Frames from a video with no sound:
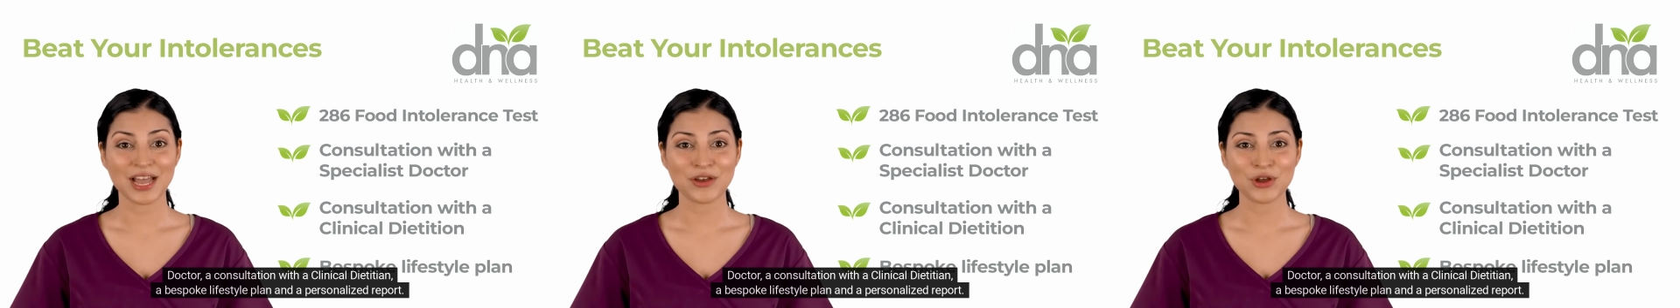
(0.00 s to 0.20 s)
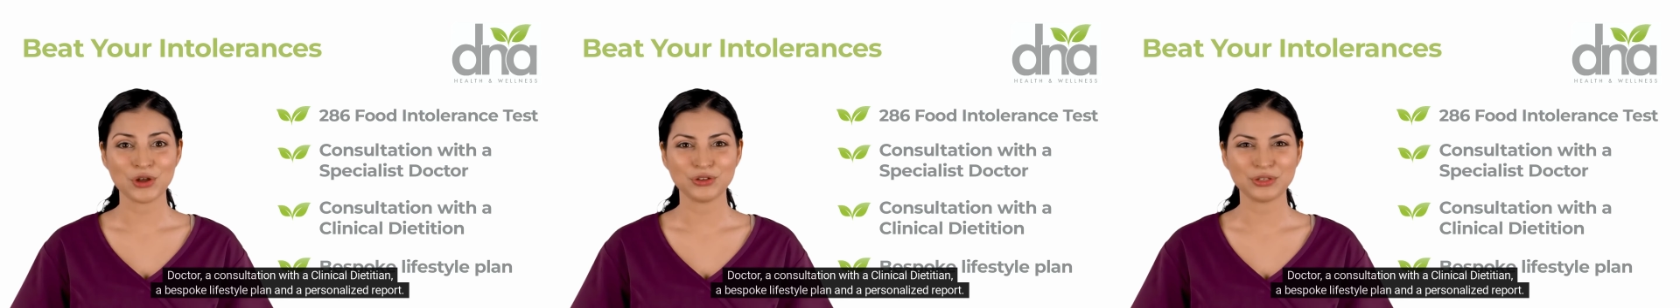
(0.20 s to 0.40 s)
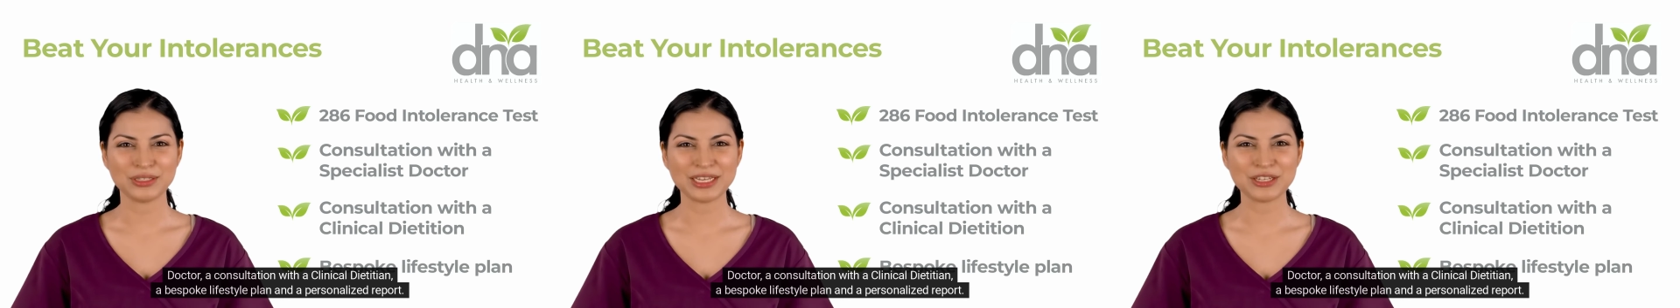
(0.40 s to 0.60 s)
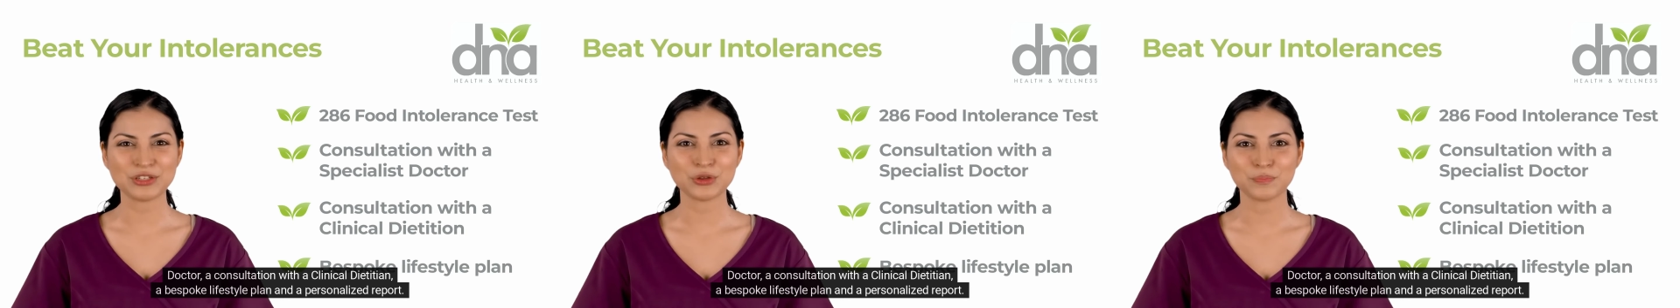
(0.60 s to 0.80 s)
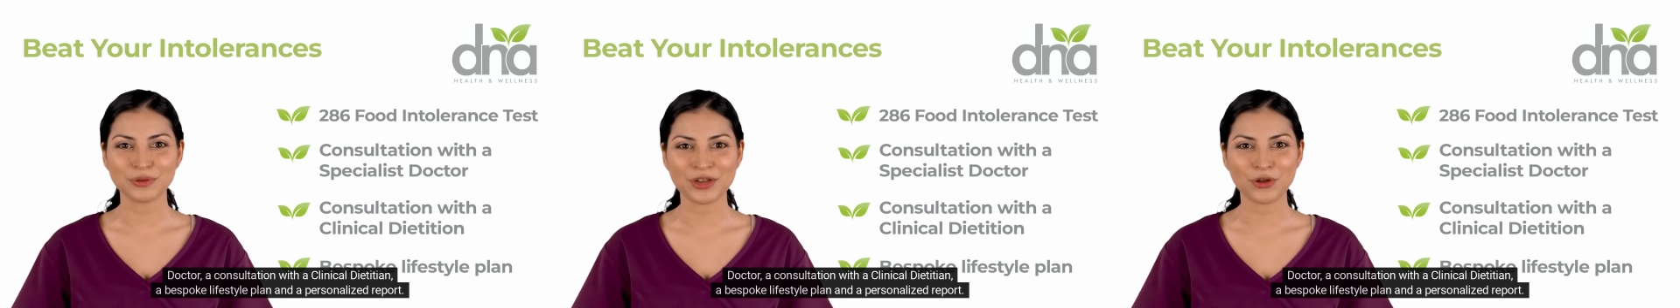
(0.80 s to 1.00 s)
a
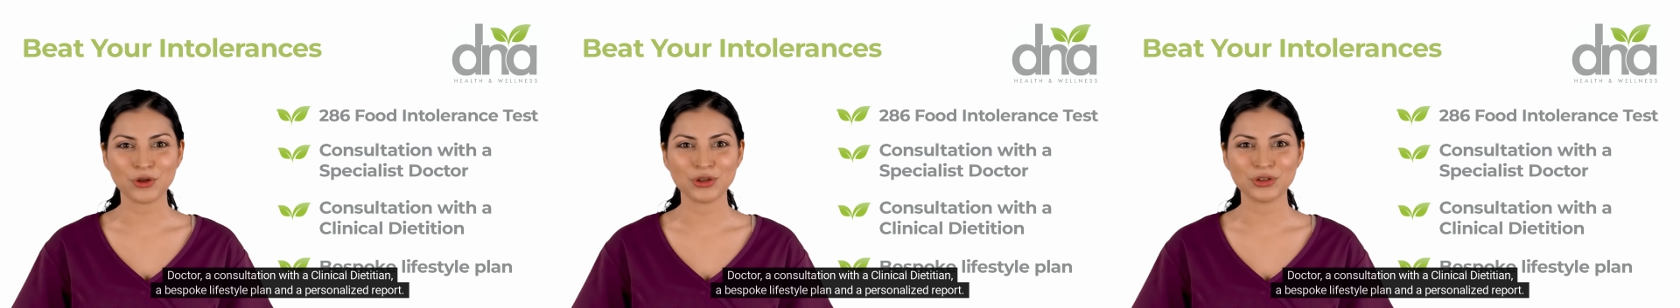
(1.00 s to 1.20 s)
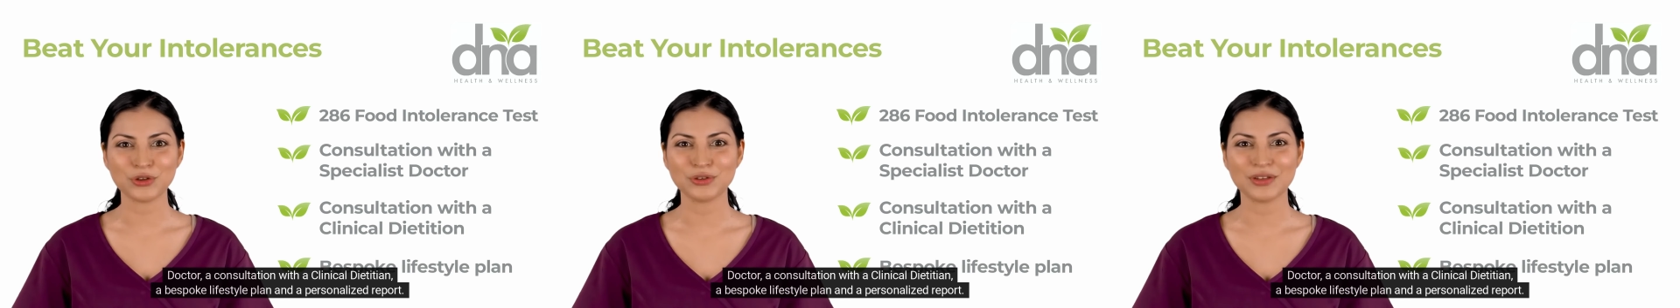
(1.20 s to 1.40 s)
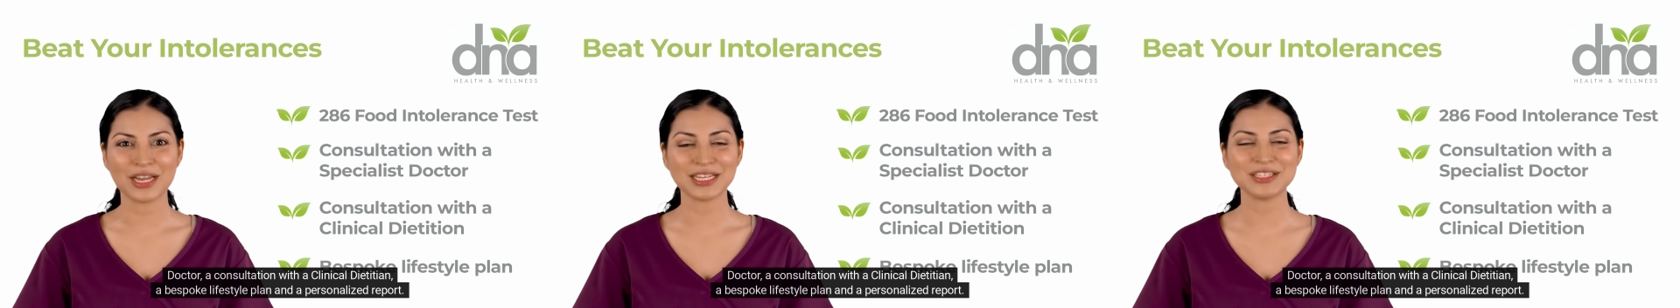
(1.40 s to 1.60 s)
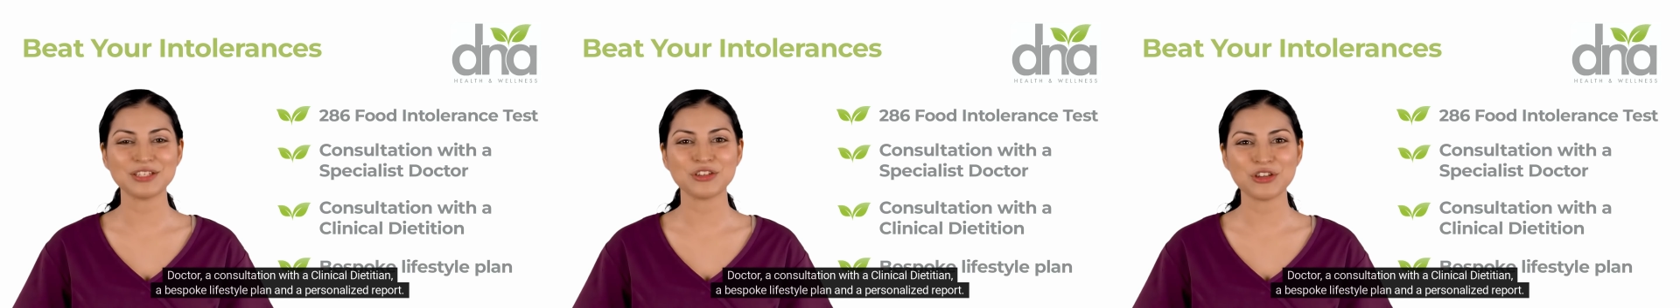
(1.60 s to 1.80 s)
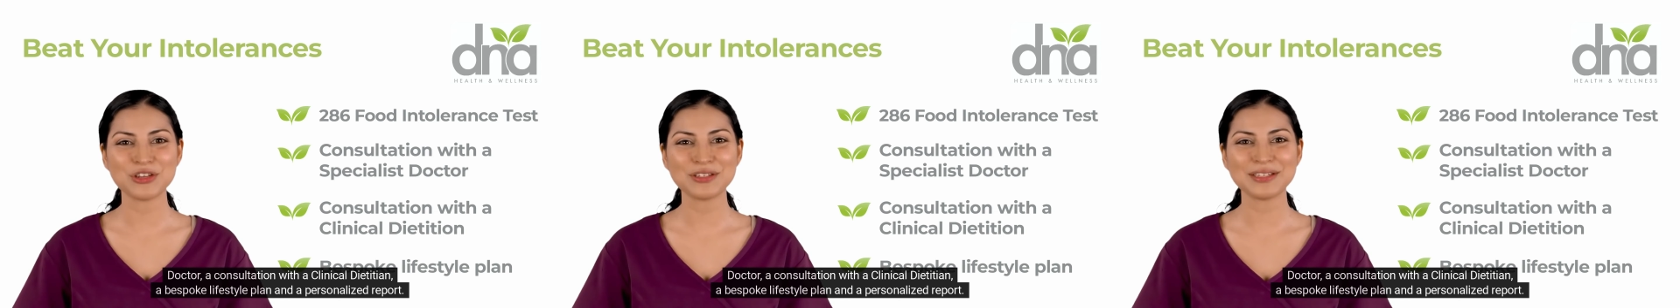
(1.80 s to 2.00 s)
consultation with a clinical
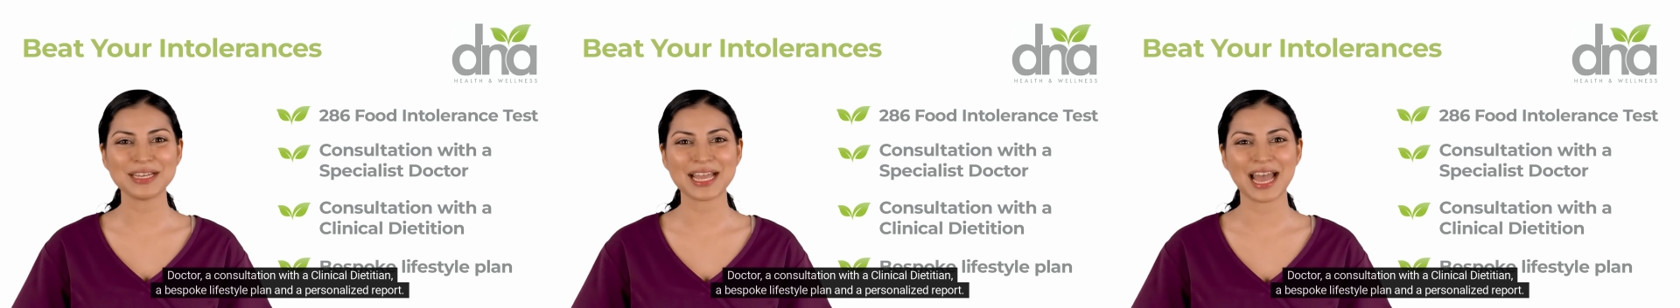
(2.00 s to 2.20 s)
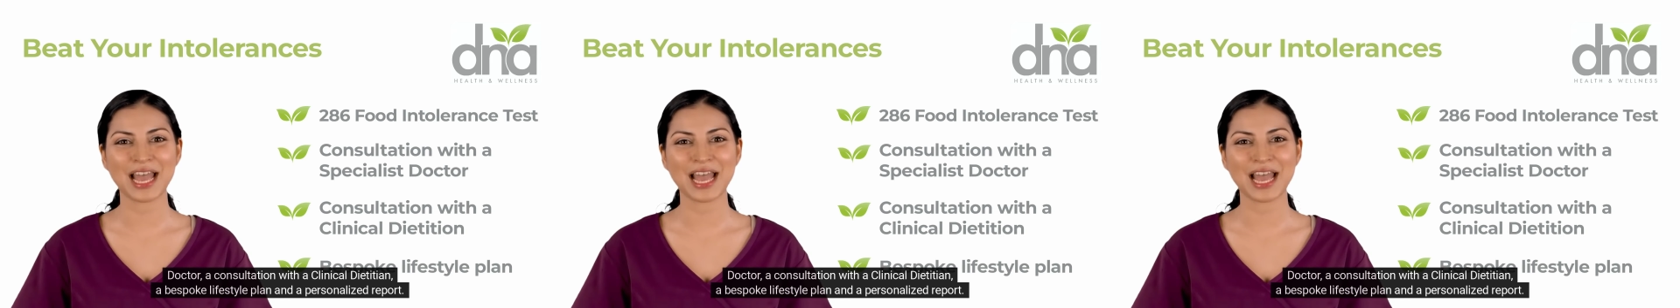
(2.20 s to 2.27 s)
dietitian,